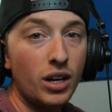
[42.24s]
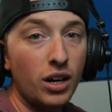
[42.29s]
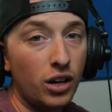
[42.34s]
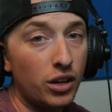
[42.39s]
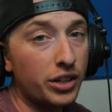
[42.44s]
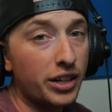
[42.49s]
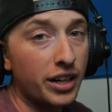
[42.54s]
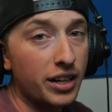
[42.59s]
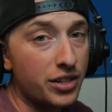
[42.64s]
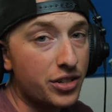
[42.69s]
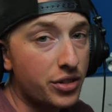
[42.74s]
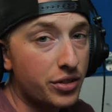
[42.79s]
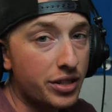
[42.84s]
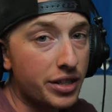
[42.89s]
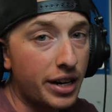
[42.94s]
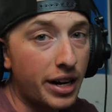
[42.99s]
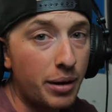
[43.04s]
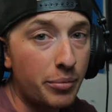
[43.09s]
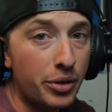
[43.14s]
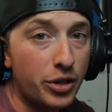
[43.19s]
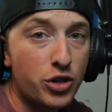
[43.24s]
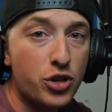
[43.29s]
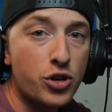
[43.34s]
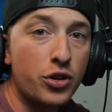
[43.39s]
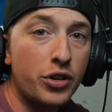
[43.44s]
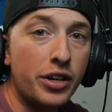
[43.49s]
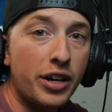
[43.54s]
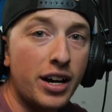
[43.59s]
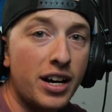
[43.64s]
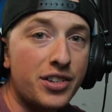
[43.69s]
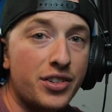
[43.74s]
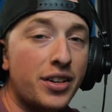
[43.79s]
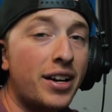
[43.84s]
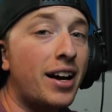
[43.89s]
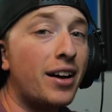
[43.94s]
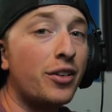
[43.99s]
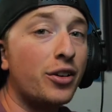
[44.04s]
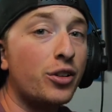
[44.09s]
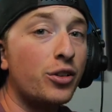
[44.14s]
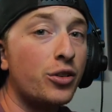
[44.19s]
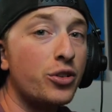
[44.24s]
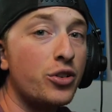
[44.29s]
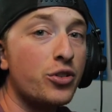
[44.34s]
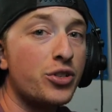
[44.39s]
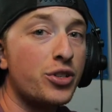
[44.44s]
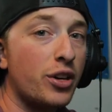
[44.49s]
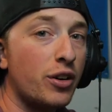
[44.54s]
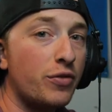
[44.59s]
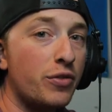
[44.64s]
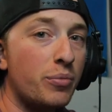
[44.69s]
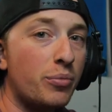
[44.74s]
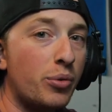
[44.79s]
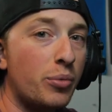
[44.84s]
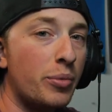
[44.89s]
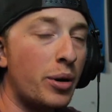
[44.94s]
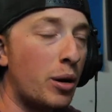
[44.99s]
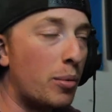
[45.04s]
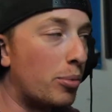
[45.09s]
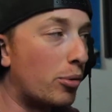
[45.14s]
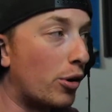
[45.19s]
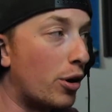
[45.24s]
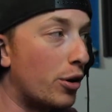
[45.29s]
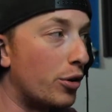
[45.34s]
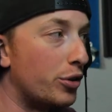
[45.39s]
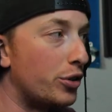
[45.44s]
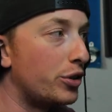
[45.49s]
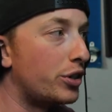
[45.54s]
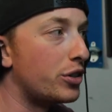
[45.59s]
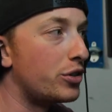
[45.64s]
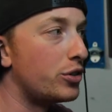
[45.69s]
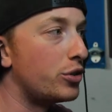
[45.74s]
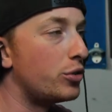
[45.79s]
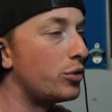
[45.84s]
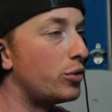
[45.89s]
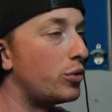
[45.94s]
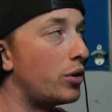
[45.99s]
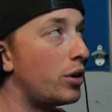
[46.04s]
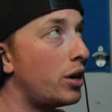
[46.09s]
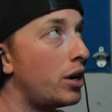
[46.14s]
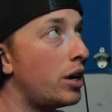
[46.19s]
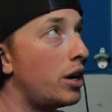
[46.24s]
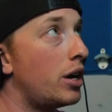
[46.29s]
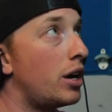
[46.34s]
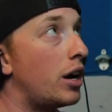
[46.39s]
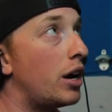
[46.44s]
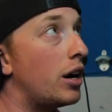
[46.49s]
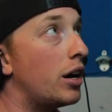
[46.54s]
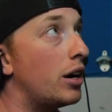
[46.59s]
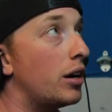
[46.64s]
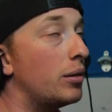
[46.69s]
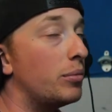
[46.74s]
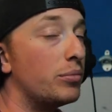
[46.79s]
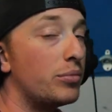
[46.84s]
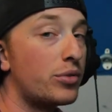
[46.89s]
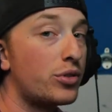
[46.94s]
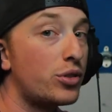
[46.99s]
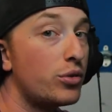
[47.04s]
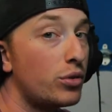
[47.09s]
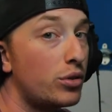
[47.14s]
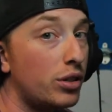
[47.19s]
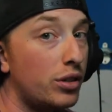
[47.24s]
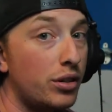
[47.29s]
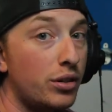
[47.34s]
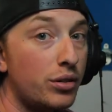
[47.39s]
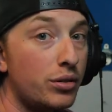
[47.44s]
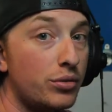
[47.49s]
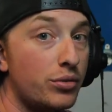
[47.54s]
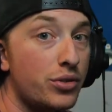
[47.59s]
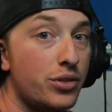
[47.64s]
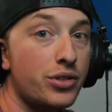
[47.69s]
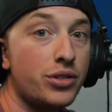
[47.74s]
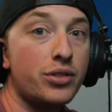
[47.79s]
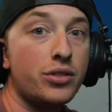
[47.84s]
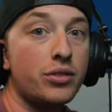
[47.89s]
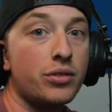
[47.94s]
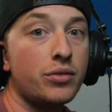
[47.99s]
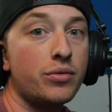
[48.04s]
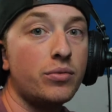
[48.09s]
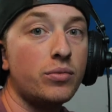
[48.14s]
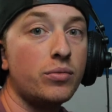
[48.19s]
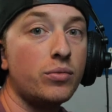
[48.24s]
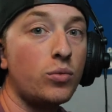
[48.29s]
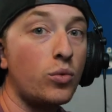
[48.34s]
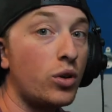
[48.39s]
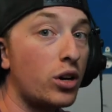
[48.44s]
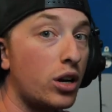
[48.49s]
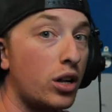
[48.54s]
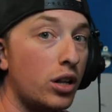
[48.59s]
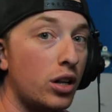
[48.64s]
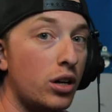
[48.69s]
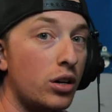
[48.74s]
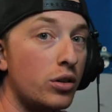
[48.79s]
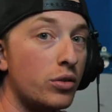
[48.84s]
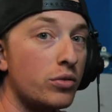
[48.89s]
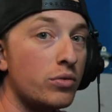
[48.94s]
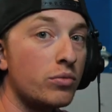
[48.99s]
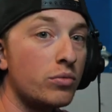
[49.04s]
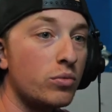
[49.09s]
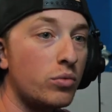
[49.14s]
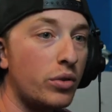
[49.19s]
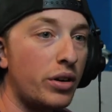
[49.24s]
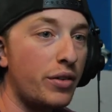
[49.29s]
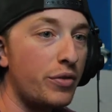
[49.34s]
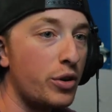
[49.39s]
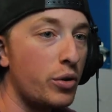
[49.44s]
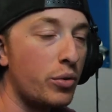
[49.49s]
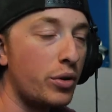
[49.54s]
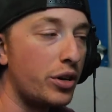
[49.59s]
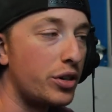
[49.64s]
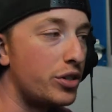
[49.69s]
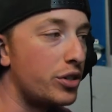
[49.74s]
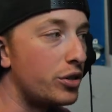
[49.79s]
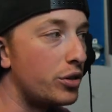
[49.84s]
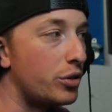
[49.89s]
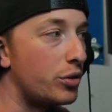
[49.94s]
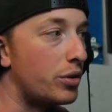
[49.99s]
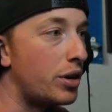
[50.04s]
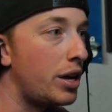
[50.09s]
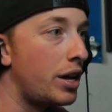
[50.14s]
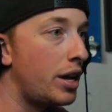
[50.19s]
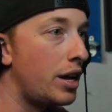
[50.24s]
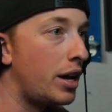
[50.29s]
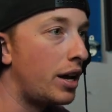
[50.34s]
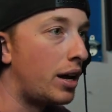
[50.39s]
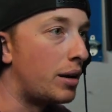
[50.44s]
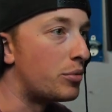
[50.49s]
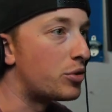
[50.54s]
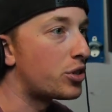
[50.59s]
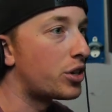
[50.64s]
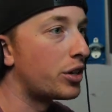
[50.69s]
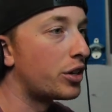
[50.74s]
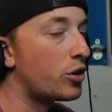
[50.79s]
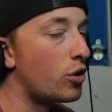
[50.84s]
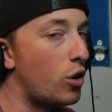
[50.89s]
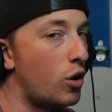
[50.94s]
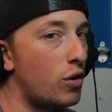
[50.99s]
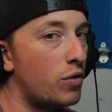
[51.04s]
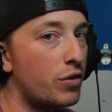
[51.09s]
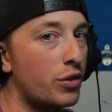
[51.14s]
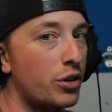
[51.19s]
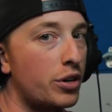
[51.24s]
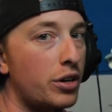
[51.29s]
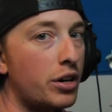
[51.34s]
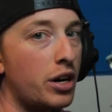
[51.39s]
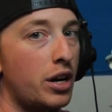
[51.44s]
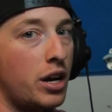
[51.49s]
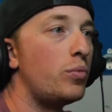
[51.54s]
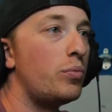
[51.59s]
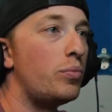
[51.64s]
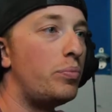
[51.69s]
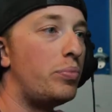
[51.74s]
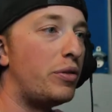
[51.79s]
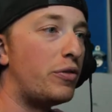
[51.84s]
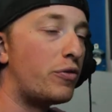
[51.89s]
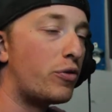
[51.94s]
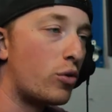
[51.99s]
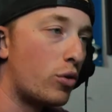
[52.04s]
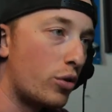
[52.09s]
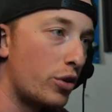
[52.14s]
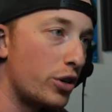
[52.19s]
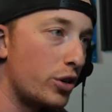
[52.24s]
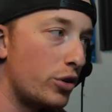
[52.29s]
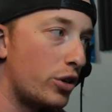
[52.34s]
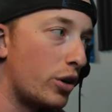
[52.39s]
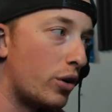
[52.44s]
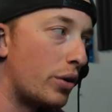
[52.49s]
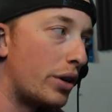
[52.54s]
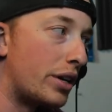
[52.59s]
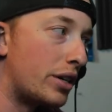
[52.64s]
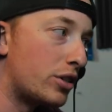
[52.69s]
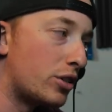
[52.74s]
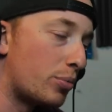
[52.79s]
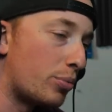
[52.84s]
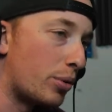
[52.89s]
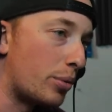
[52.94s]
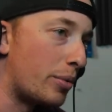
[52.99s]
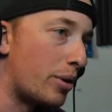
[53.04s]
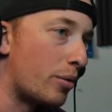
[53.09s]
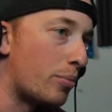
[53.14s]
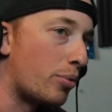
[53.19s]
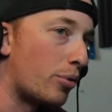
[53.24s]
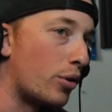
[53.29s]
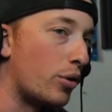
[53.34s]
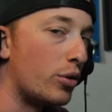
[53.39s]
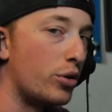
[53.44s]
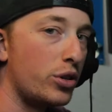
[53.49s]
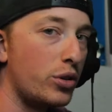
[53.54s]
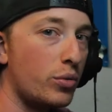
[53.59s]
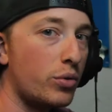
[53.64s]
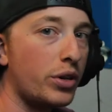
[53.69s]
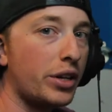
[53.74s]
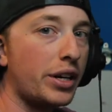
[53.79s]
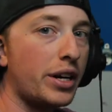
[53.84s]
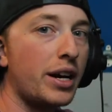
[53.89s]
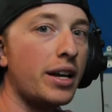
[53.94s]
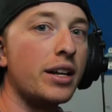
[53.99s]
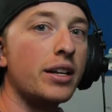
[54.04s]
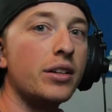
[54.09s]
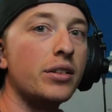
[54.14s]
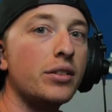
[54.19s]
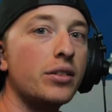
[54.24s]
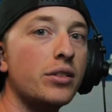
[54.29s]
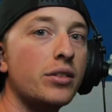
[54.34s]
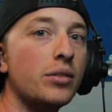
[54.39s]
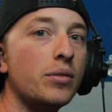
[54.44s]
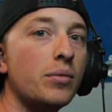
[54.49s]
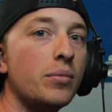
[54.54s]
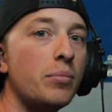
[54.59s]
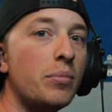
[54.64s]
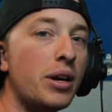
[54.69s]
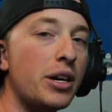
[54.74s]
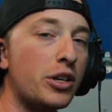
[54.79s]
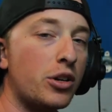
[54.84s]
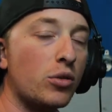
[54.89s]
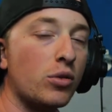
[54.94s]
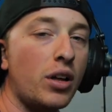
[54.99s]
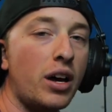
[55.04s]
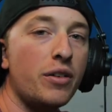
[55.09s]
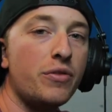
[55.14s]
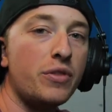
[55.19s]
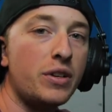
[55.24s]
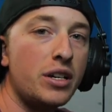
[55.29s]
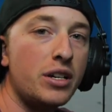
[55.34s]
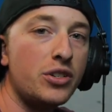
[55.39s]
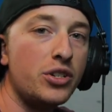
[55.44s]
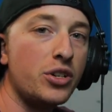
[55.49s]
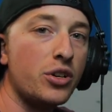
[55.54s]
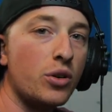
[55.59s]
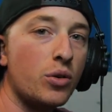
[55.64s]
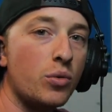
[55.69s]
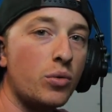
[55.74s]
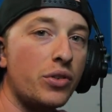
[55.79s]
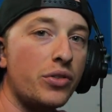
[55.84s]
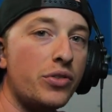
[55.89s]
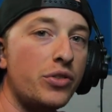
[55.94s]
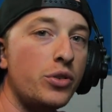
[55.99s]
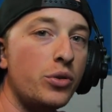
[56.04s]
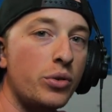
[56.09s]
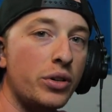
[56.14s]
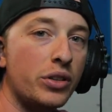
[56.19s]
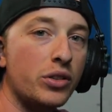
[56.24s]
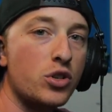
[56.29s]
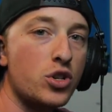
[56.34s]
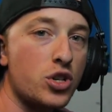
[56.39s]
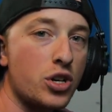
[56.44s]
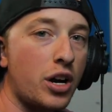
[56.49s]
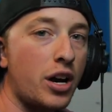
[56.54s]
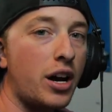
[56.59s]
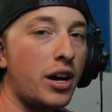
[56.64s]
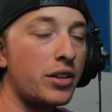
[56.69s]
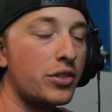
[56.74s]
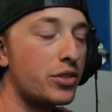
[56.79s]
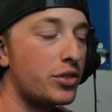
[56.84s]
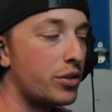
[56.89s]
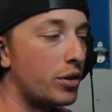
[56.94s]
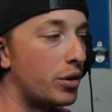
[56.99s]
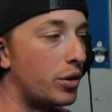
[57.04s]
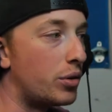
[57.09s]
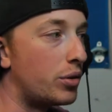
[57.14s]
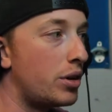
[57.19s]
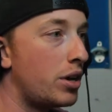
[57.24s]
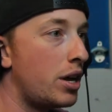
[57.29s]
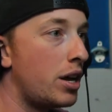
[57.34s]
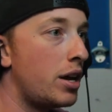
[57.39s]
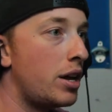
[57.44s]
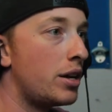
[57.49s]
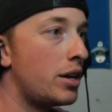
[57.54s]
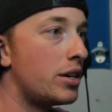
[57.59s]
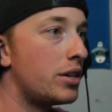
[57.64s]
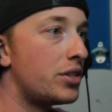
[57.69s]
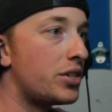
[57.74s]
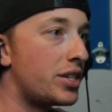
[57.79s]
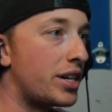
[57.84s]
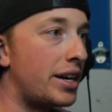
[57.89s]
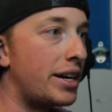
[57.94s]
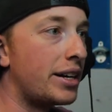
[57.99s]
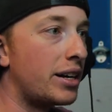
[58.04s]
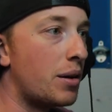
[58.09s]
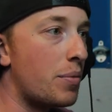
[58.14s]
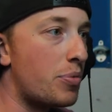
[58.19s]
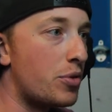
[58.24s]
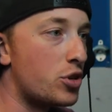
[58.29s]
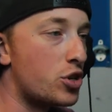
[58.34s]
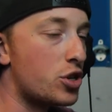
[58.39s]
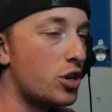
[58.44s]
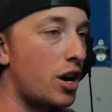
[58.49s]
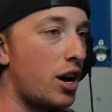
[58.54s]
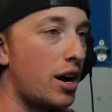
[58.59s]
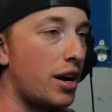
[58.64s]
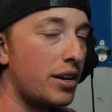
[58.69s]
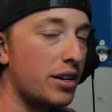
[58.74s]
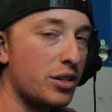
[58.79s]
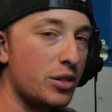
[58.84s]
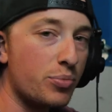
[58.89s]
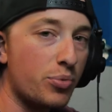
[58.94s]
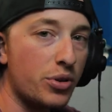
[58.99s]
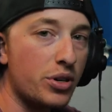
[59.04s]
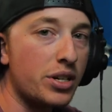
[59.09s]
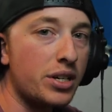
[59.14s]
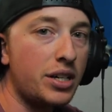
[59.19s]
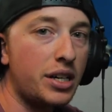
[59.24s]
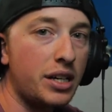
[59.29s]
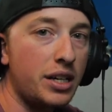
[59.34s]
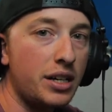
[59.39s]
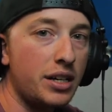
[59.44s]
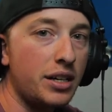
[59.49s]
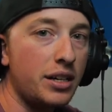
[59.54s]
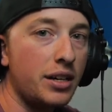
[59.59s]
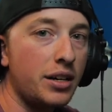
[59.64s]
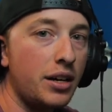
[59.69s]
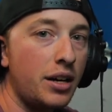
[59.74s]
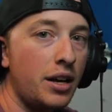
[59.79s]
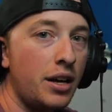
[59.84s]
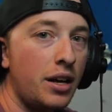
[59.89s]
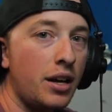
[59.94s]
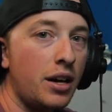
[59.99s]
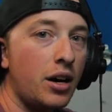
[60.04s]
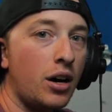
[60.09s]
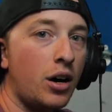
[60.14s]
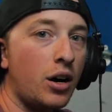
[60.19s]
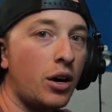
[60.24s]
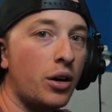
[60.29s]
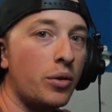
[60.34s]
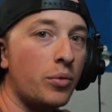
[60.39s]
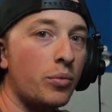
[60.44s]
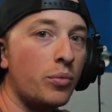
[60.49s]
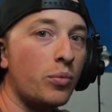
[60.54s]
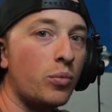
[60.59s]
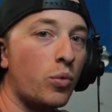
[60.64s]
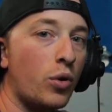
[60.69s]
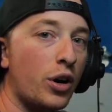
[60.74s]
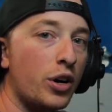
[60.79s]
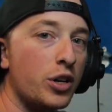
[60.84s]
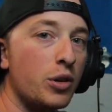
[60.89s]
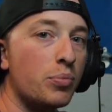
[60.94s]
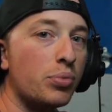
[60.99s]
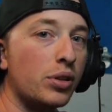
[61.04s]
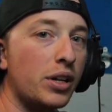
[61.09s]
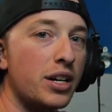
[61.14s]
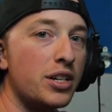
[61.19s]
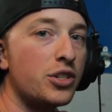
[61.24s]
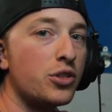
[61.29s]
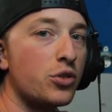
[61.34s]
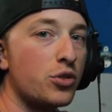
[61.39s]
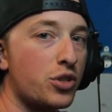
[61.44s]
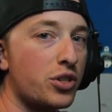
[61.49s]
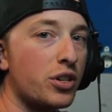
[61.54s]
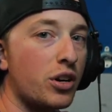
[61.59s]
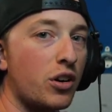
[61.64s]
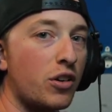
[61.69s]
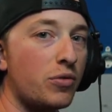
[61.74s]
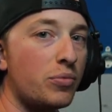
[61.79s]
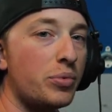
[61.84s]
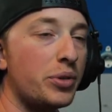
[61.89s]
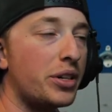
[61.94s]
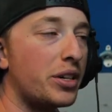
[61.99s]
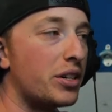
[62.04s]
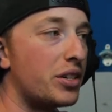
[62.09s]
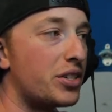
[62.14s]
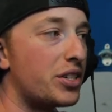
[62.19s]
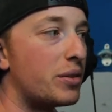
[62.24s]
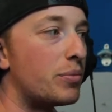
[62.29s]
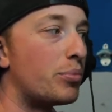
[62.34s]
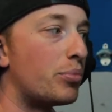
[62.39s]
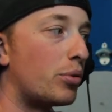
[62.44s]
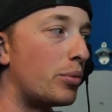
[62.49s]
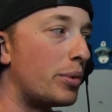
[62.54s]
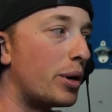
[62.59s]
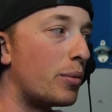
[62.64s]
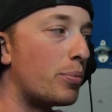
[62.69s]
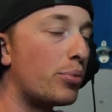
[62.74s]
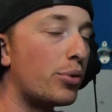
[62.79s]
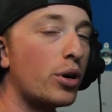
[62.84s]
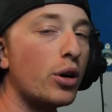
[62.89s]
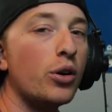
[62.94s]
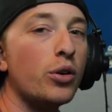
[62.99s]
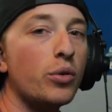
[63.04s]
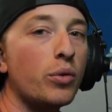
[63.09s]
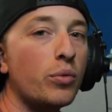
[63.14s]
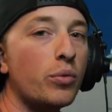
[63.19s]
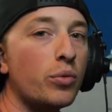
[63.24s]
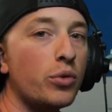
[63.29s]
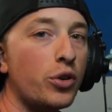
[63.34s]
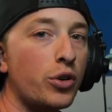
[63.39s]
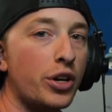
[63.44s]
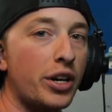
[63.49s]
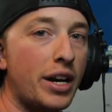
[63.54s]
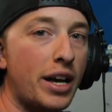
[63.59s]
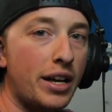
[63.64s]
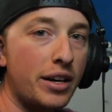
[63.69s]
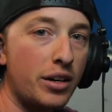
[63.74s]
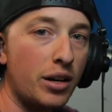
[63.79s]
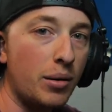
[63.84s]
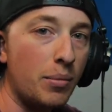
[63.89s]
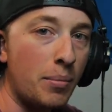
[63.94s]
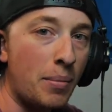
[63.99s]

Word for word: Okay, so today I'm going to show you guys on how to clone yourself in Premiere Pro. You could do 2 clones, 1 clone, whatever you want to do. I'm just going to go over, before you go into Premiere Pro, you want to kind of make your life easier with doing the shot. So setting up the shot is pretty key on where you place yourself, because in Premiere Pro, you're going to end up